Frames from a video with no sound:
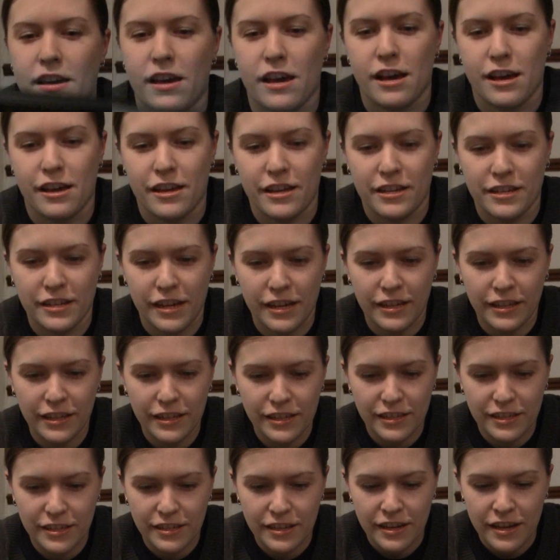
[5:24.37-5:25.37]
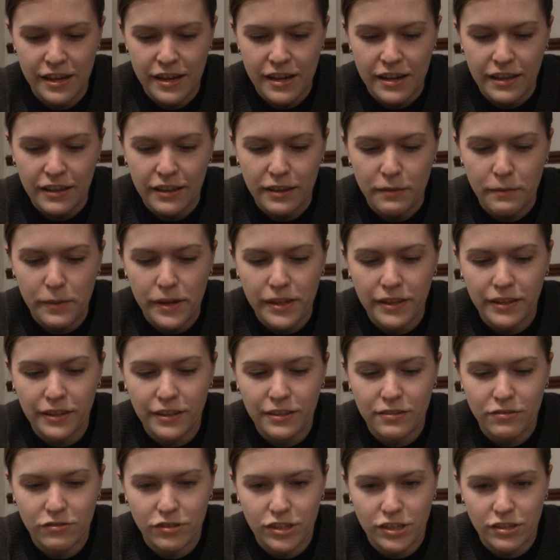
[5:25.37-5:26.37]
I think it's the main thing
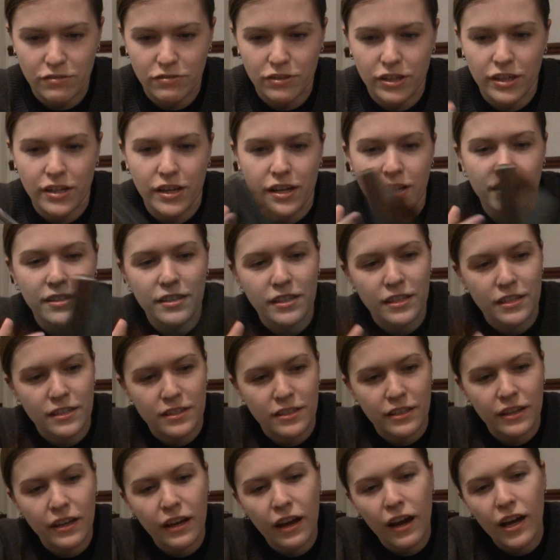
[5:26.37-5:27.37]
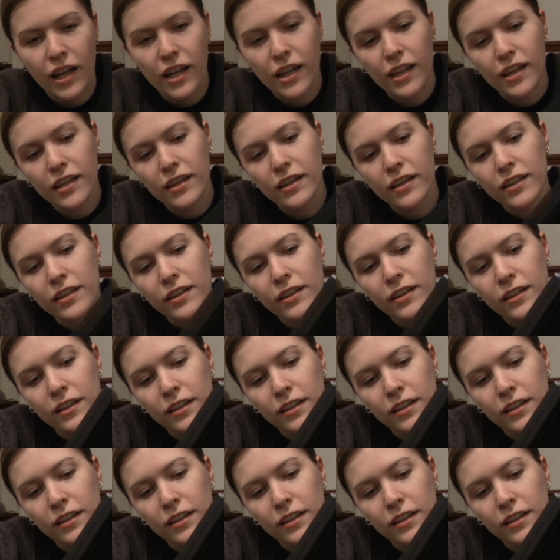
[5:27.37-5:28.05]
that's just really nice is the colour